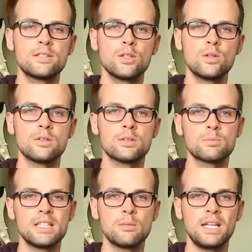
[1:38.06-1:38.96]
do
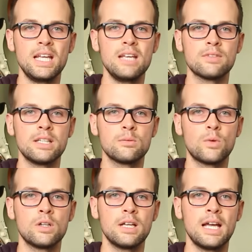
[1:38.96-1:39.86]
split the beat evenly,
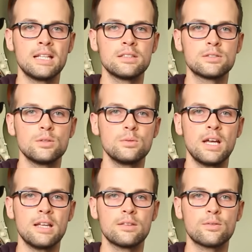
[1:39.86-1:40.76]
1 and 2
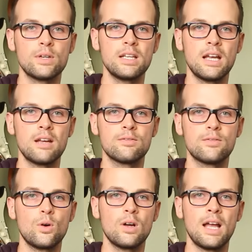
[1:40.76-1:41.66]
and 3 and
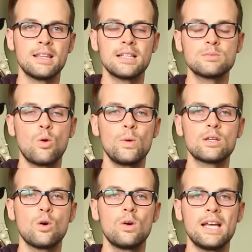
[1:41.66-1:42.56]
4 and, that's what we
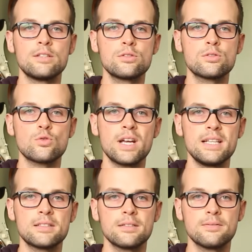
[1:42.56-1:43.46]
call a
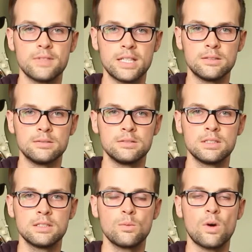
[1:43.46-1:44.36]
straight feel,
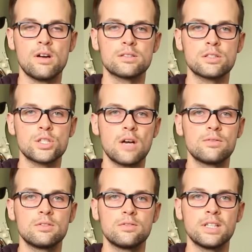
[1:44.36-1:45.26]
whereas the
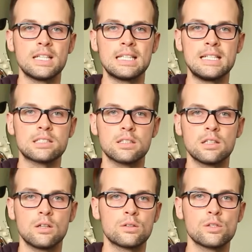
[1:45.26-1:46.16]
shuffle feel is
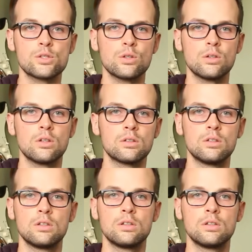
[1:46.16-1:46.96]
long, short, long.